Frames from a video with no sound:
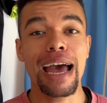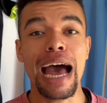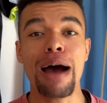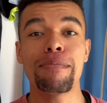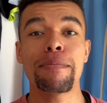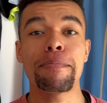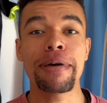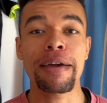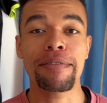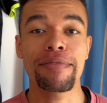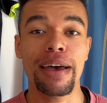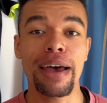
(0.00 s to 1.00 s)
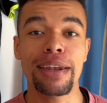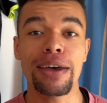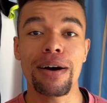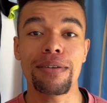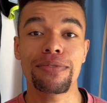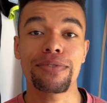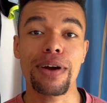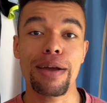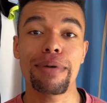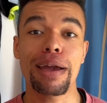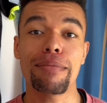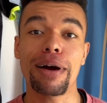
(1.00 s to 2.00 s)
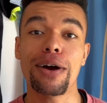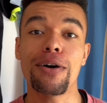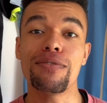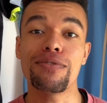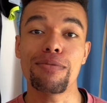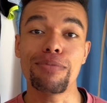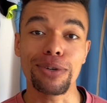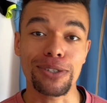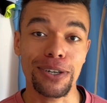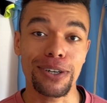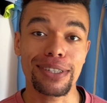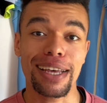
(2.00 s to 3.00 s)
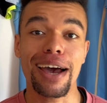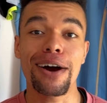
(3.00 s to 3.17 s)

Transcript: I'm a big fan of framing my own football shirts at